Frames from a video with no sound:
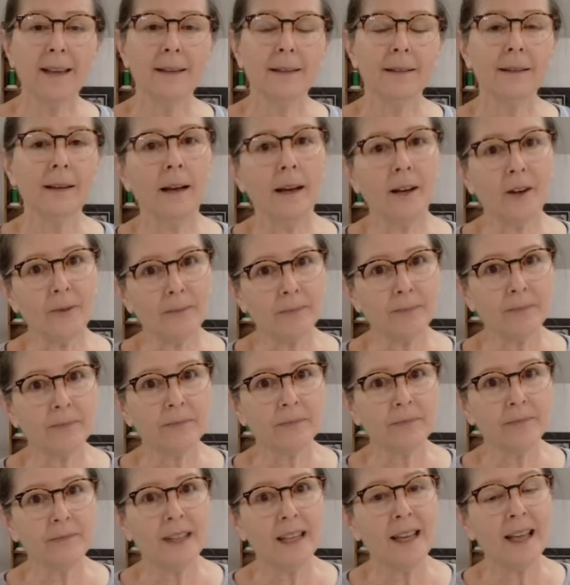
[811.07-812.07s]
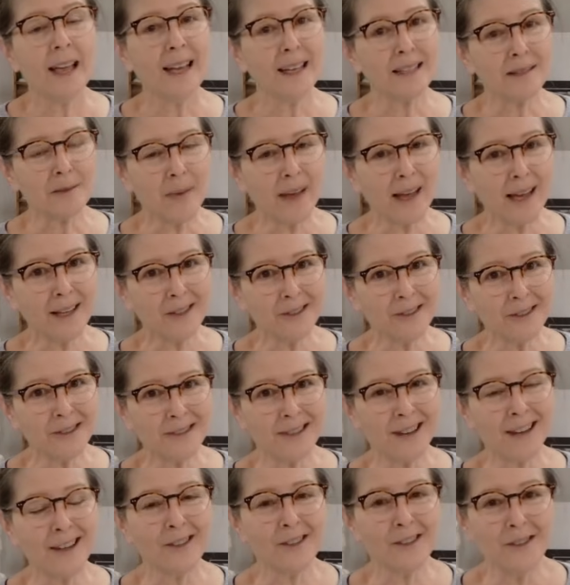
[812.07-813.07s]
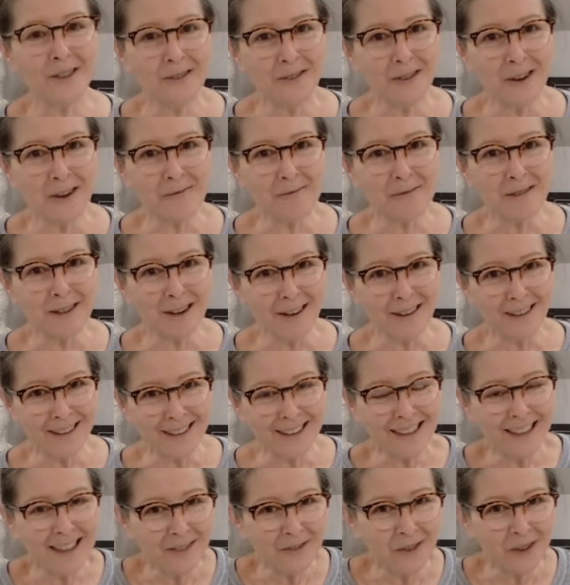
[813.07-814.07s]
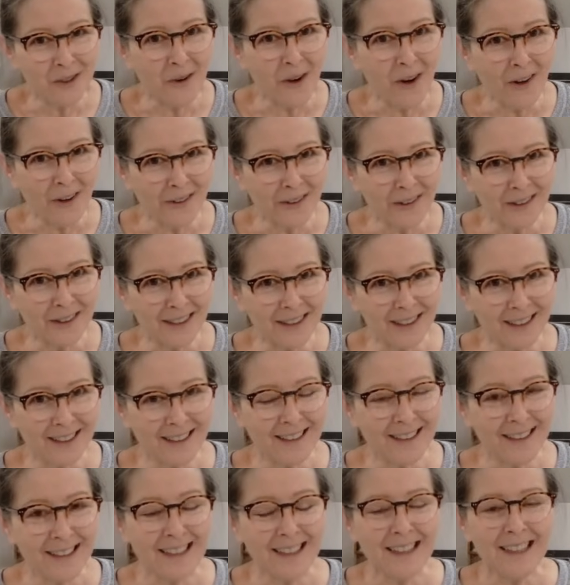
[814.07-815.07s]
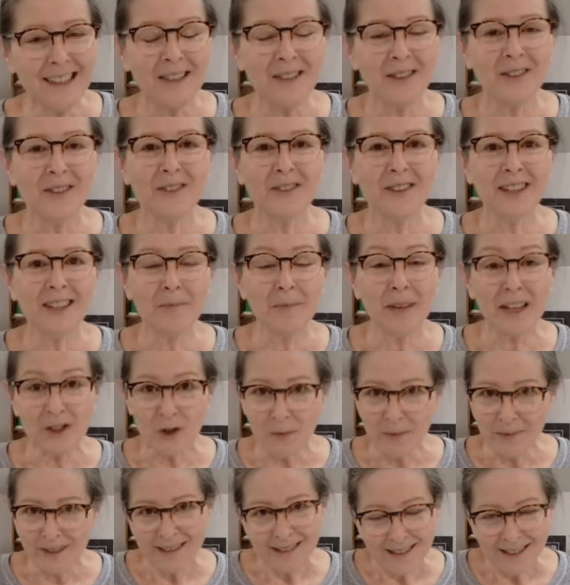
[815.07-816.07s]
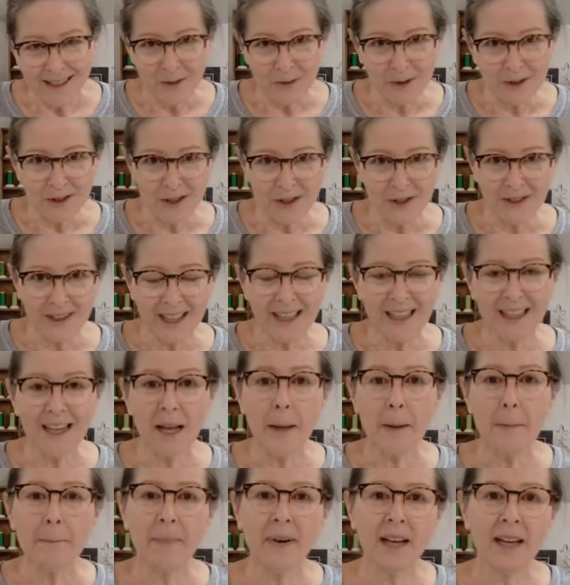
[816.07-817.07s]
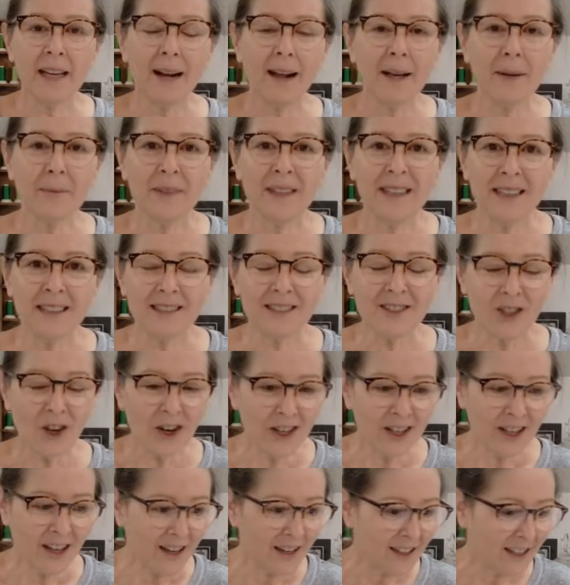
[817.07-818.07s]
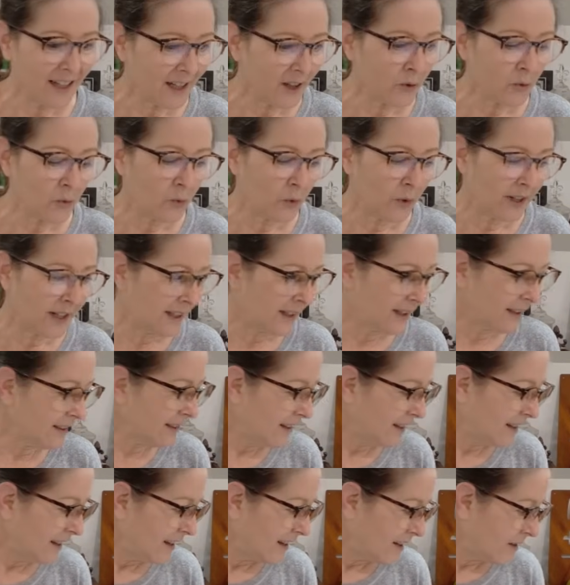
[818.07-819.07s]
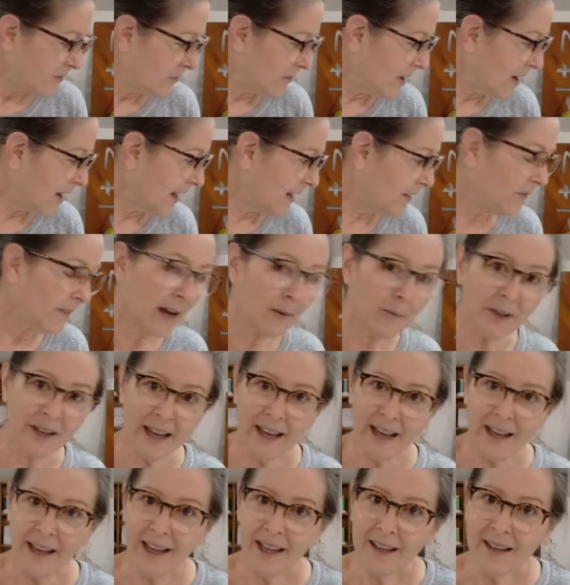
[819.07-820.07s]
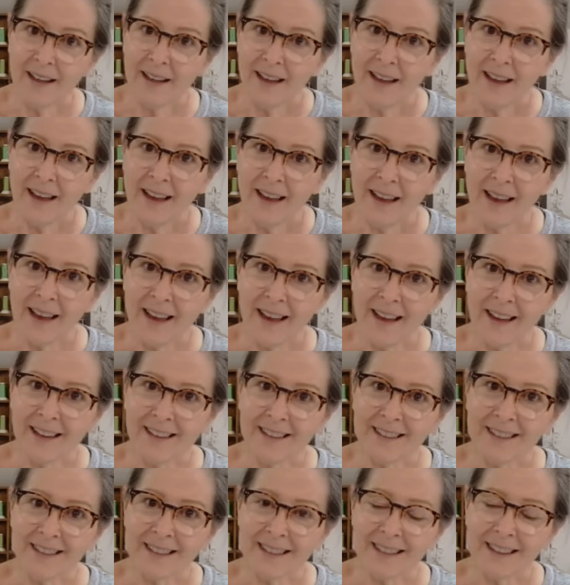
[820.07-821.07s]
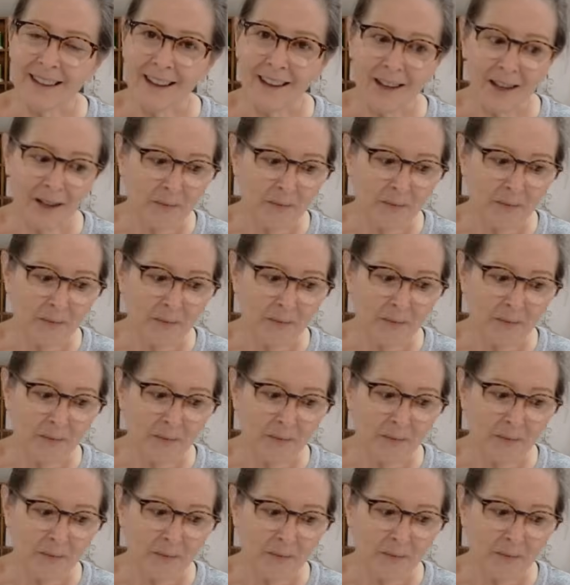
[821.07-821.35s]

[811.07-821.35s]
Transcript: Now, as a pattern designer, you know we're not going to give you all of the measurements that we're doing, but I'm going to start cutting with my fabric A and